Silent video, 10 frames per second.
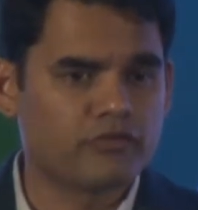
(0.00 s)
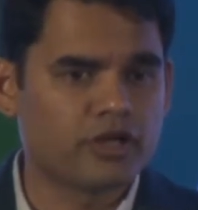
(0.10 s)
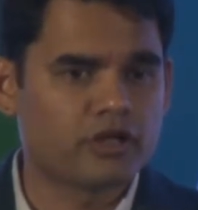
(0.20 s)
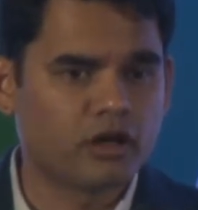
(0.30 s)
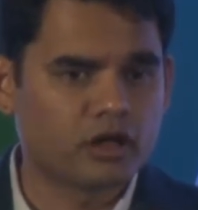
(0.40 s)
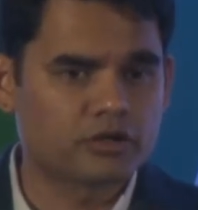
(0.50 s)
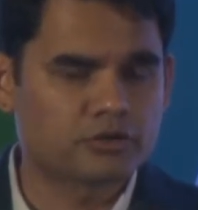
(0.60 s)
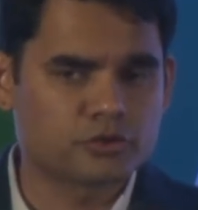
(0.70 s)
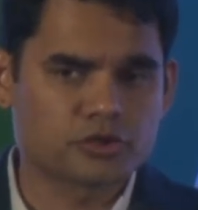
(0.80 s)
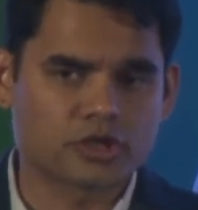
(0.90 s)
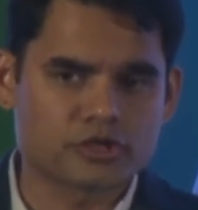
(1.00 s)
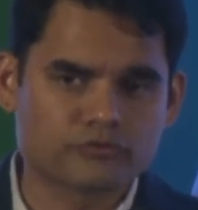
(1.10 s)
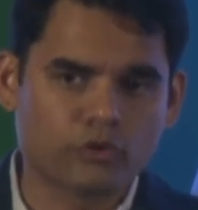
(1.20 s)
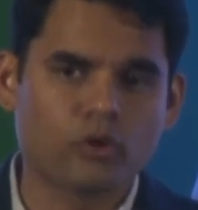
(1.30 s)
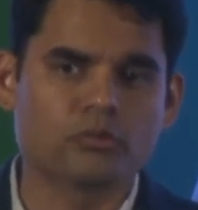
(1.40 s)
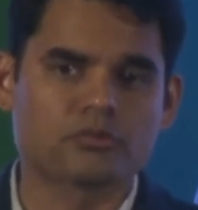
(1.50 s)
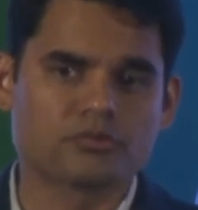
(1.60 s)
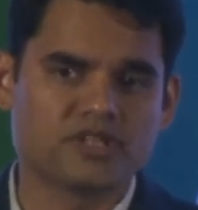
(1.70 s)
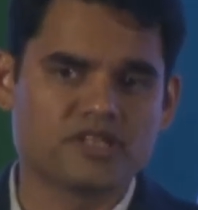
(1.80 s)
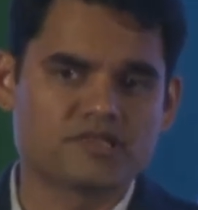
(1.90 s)
very hard to transform
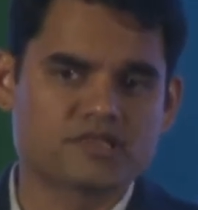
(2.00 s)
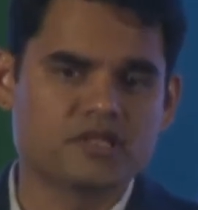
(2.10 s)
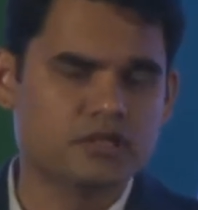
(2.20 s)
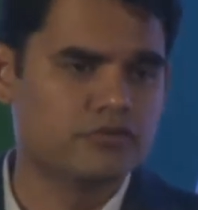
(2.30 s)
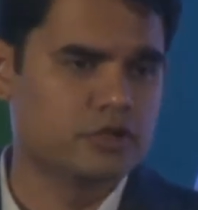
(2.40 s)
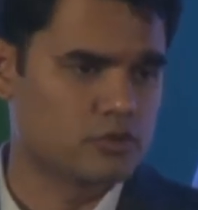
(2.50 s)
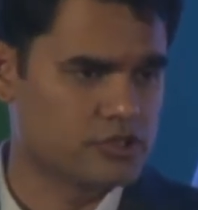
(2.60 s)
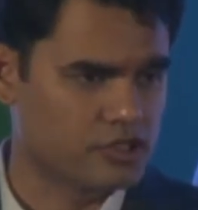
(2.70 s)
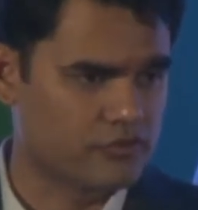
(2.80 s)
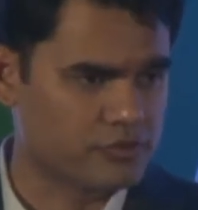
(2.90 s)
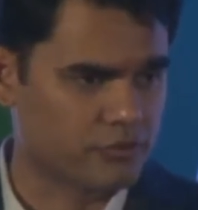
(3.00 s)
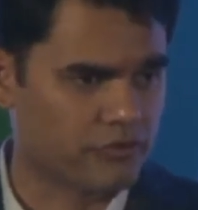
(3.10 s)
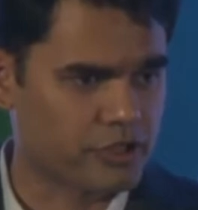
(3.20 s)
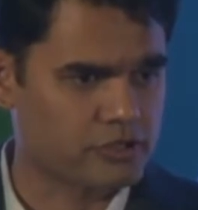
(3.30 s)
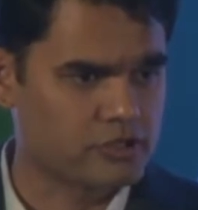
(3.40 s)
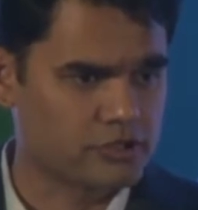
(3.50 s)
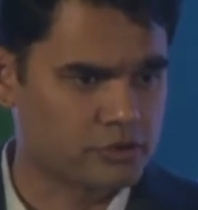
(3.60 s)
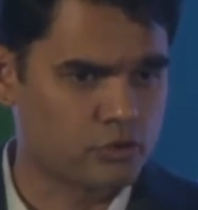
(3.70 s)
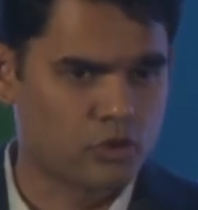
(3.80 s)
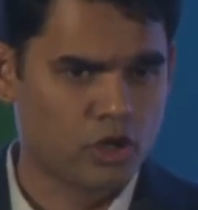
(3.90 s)
these individual service professionals
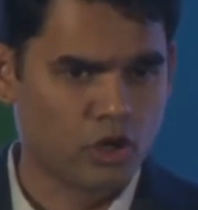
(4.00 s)
into